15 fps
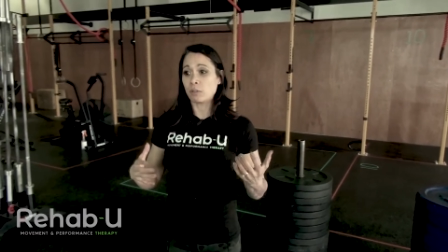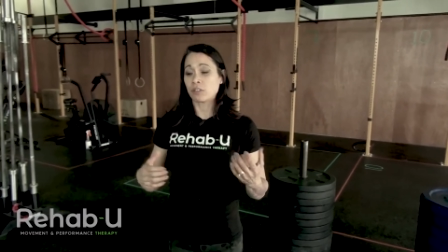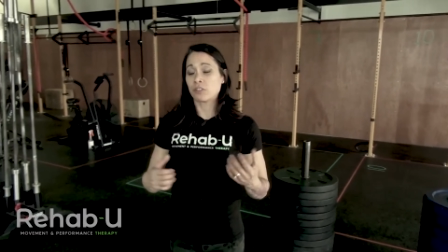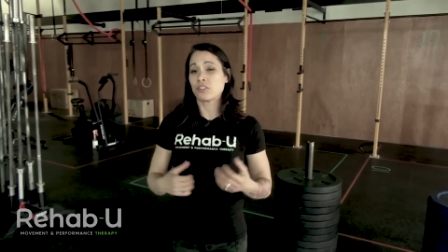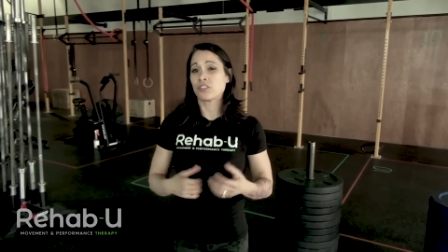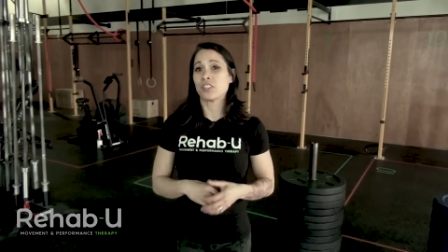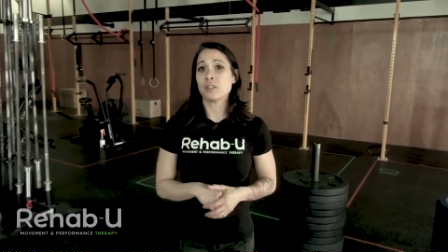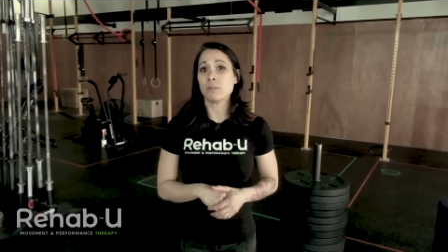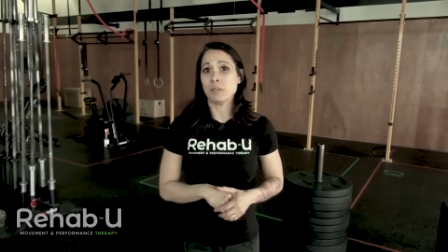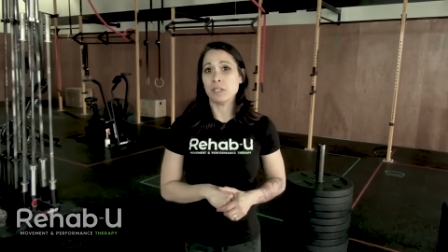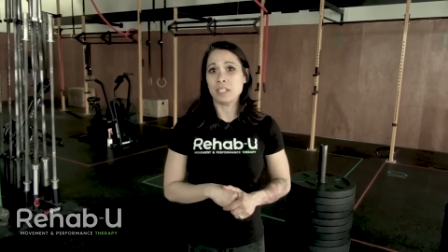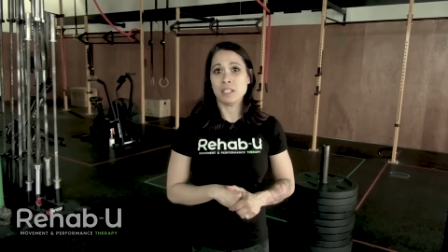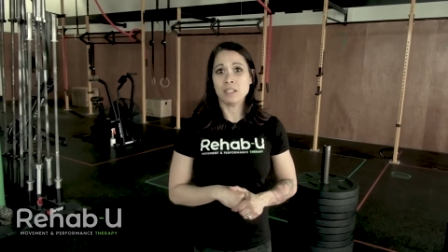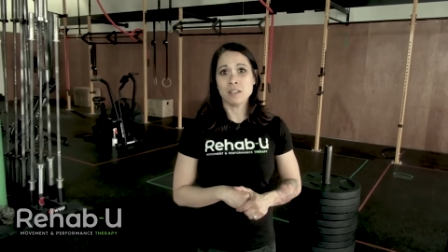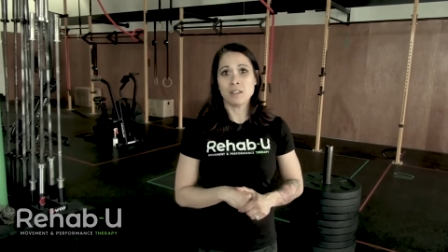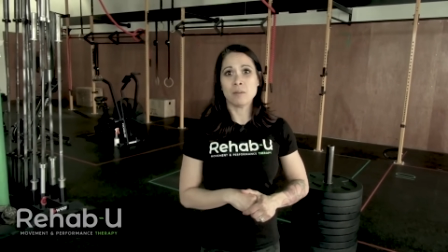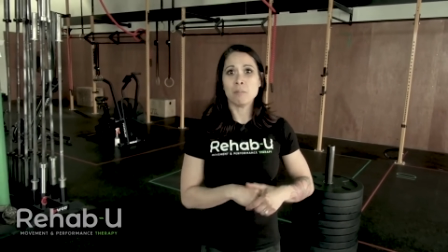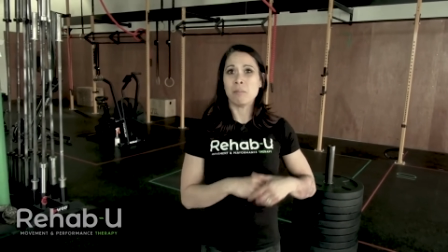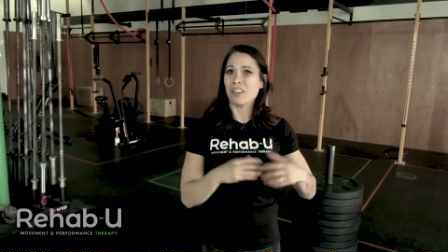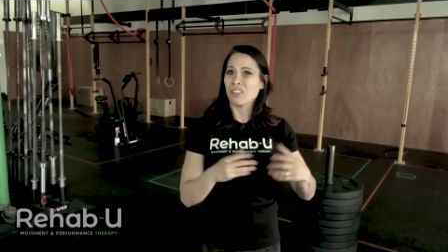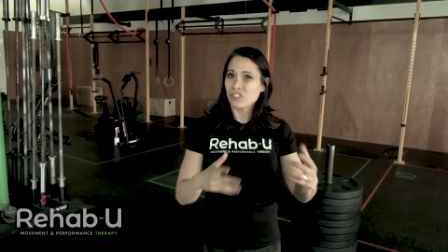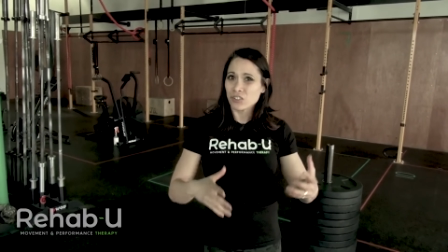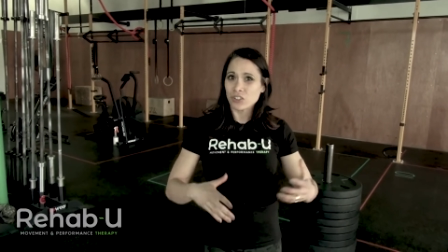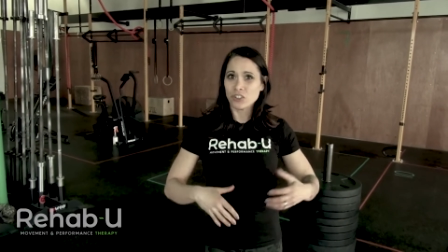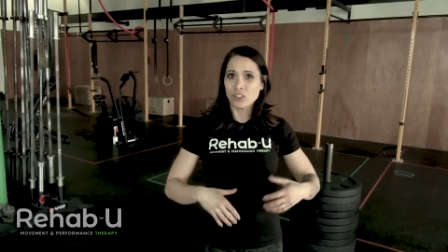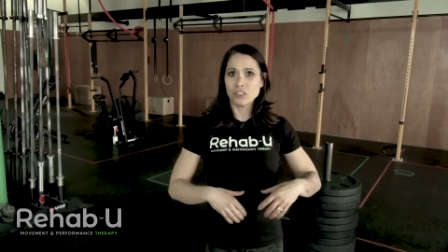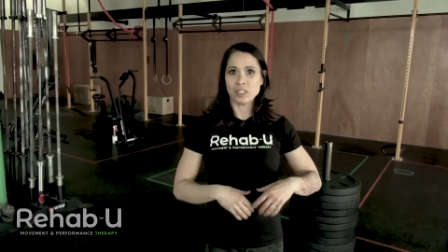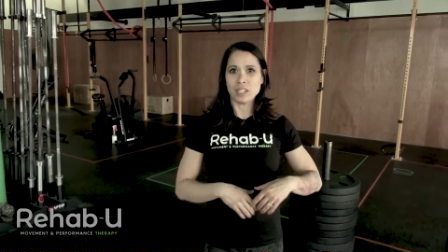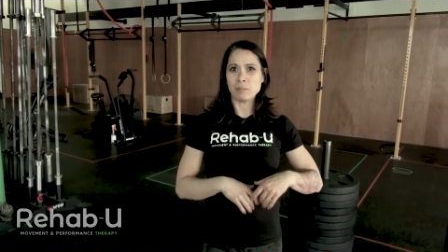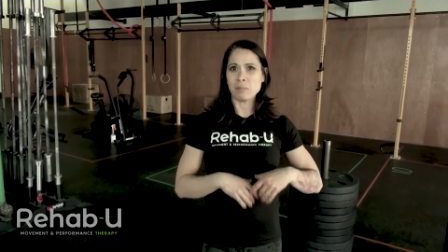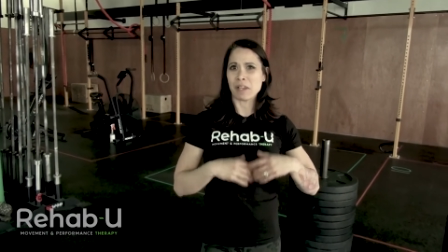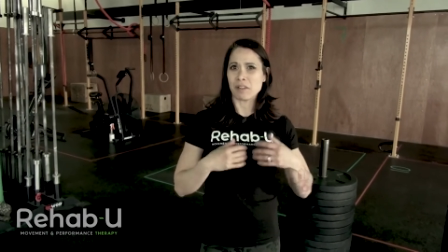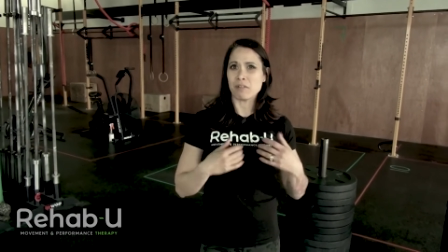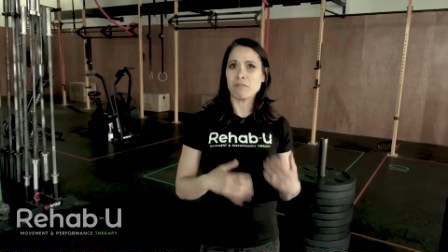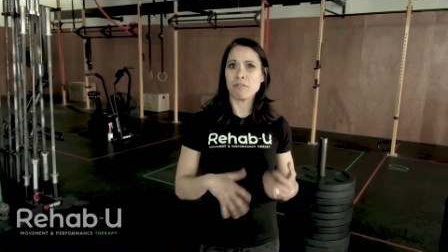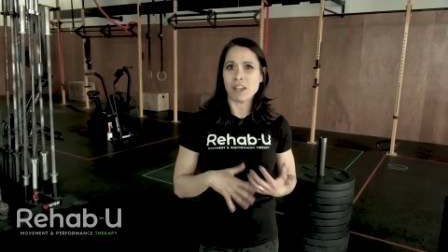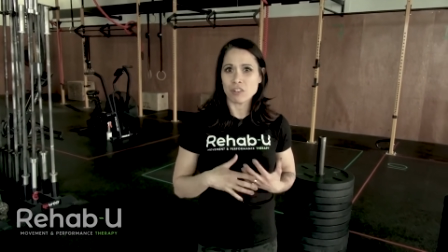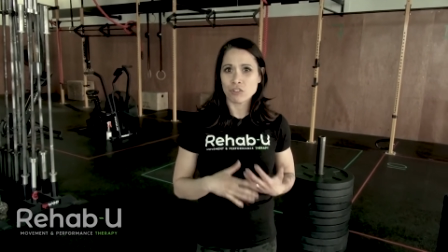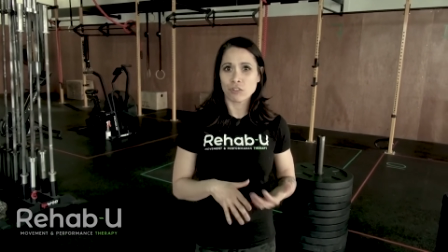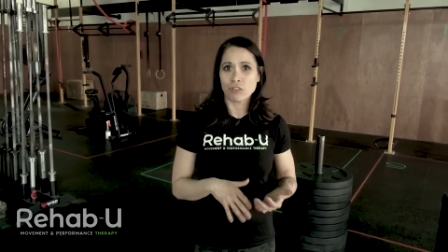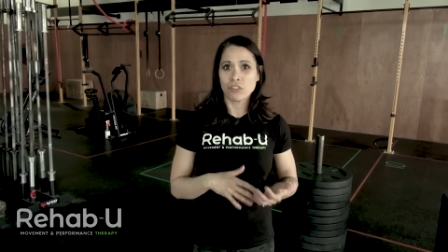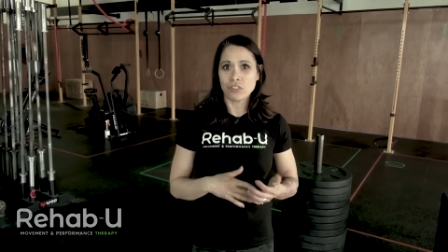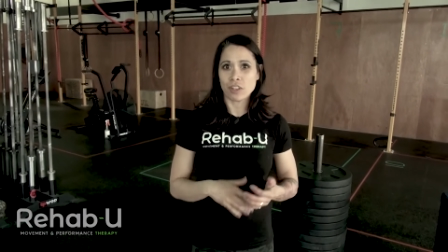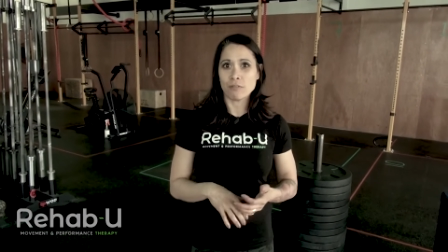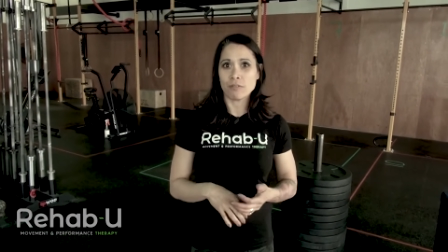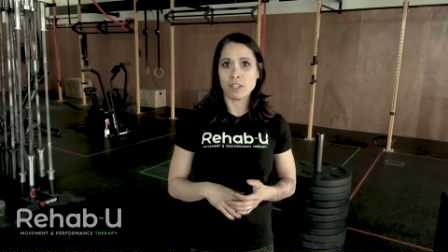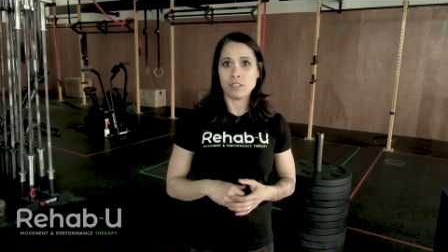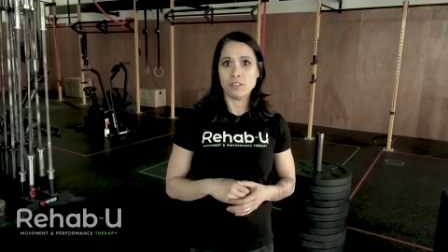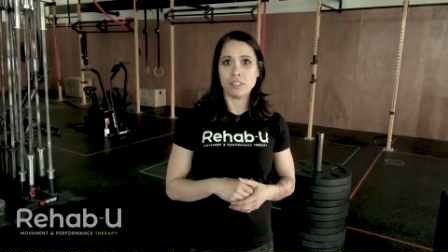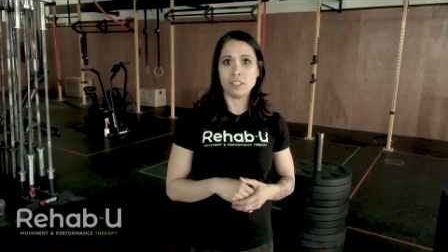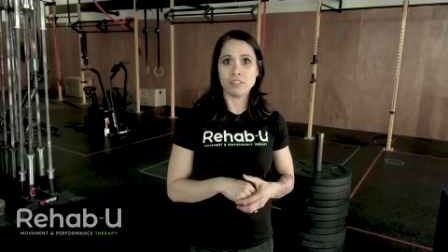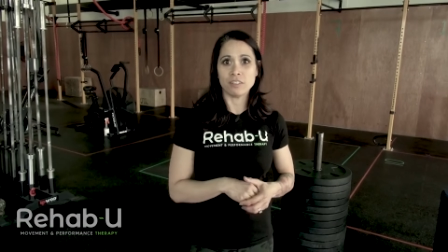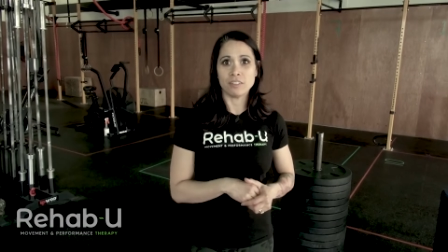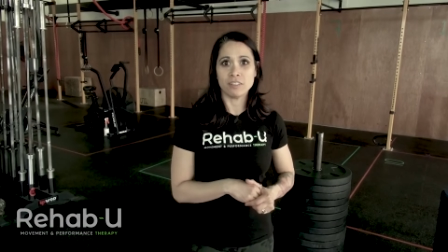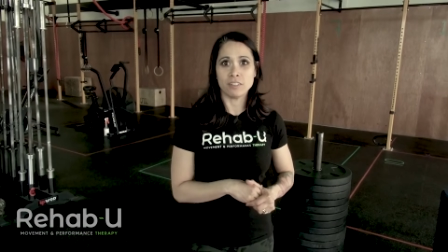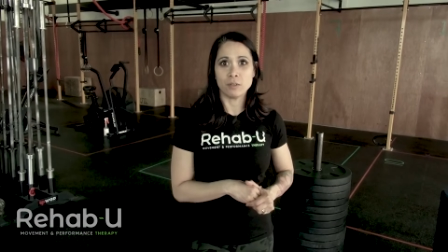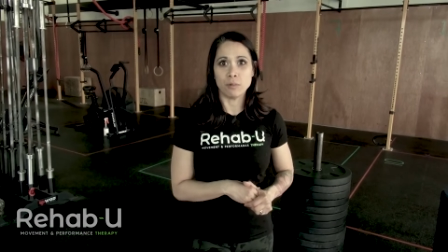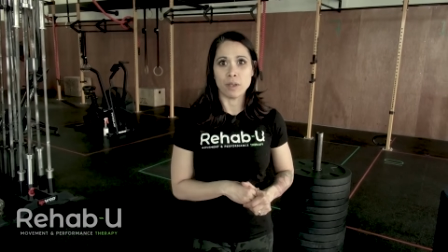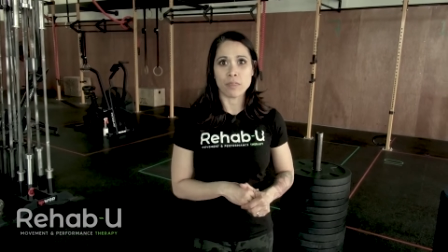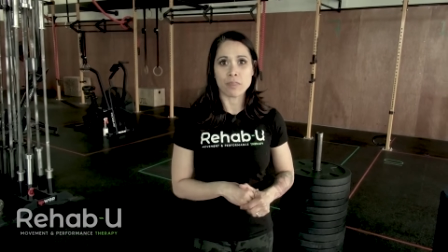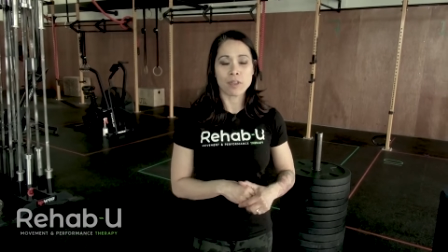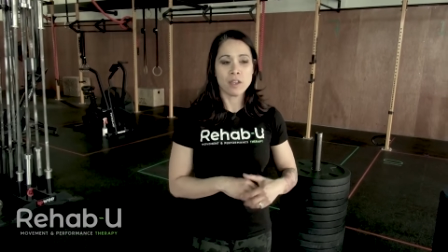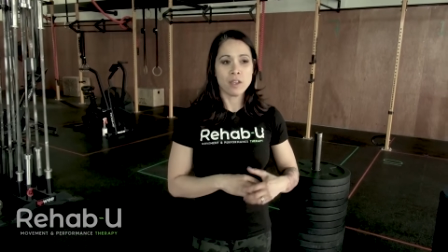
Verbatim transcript: but there's gonna be muscle and myofascial stuff that you need to deal with.